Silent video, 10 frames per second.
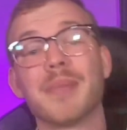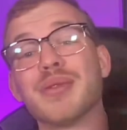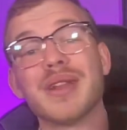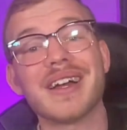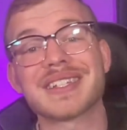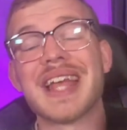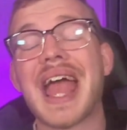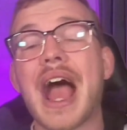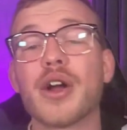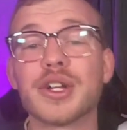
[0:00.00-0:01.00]
plus
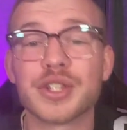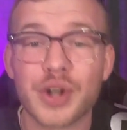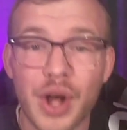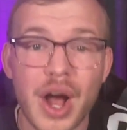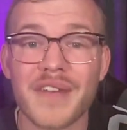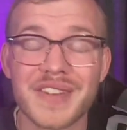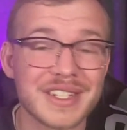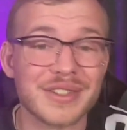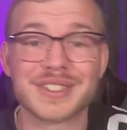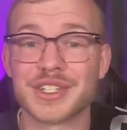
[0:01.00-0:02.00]
how good their
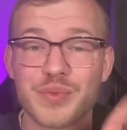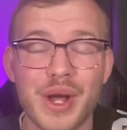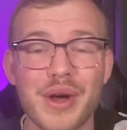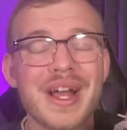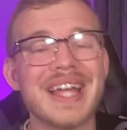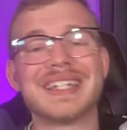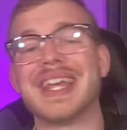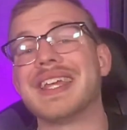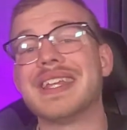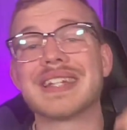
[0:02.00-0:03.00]
offense looks as well,
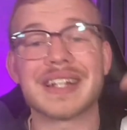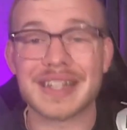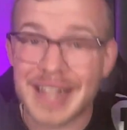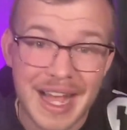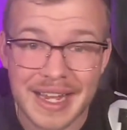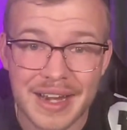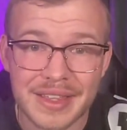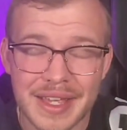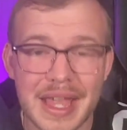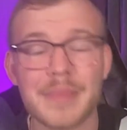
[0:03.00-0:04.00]
taking clock out of
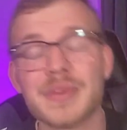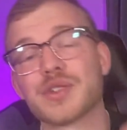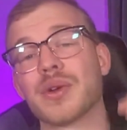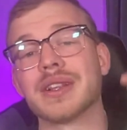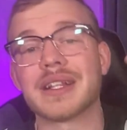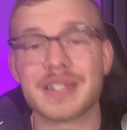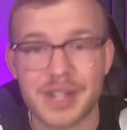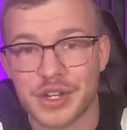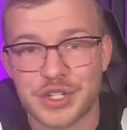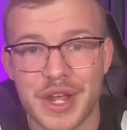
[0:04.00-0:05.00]
the game, scoring lots of
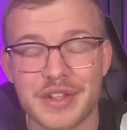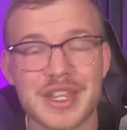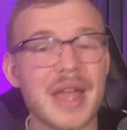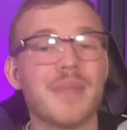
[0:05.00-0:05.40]
touchdowns,